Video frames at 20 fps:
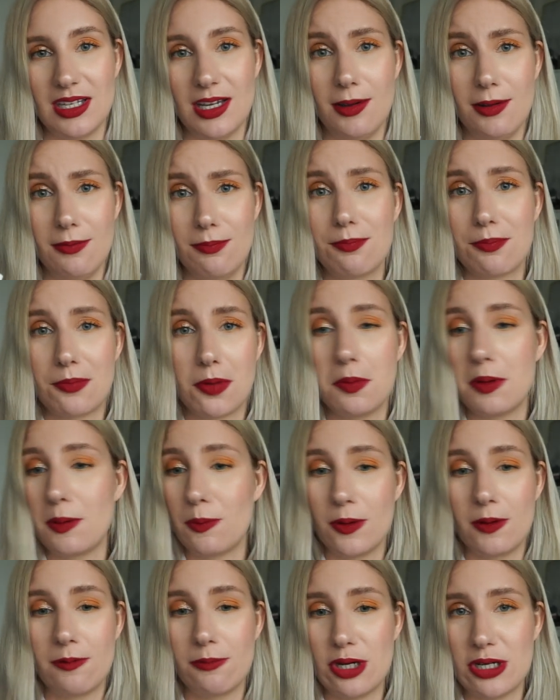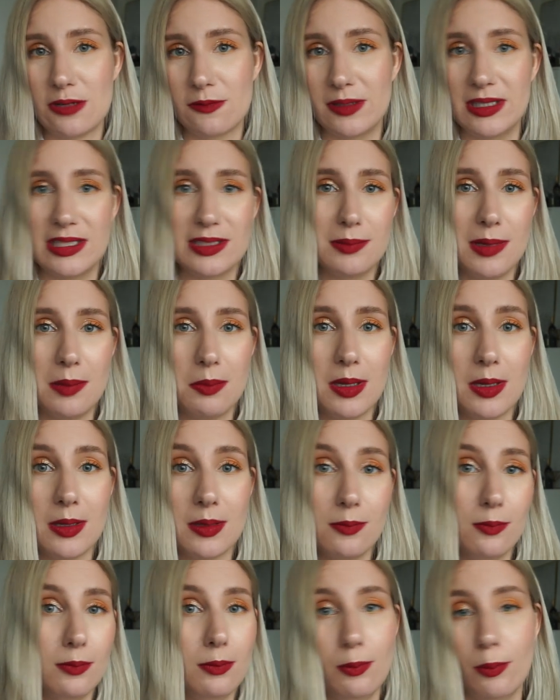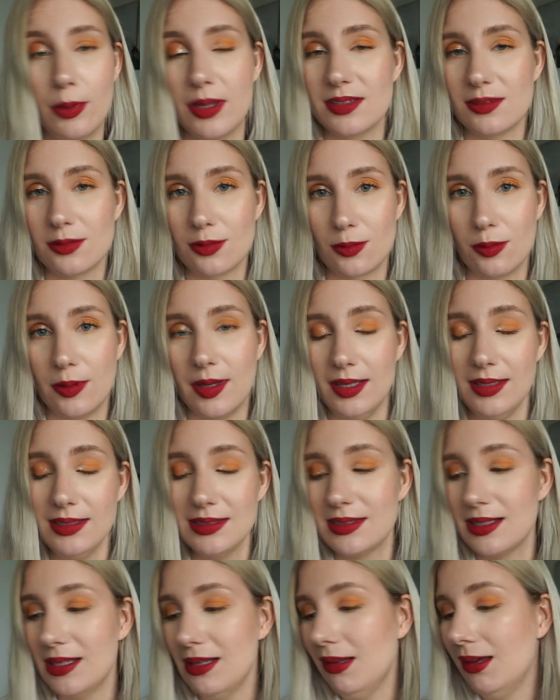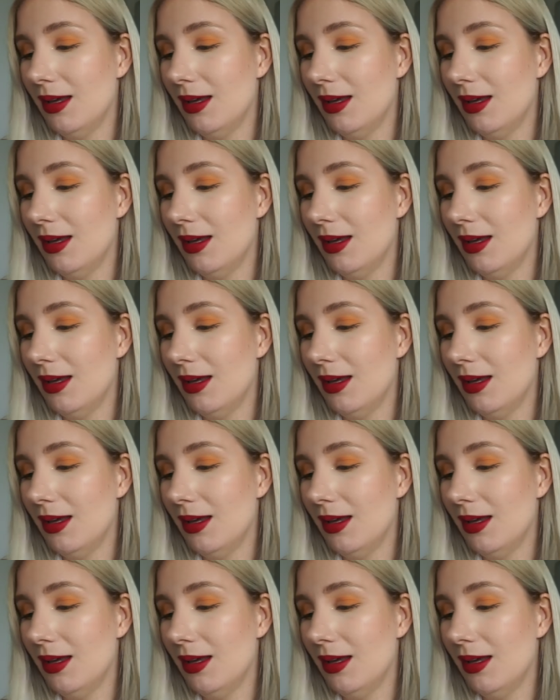I probably would have reached for this maybe once or twice.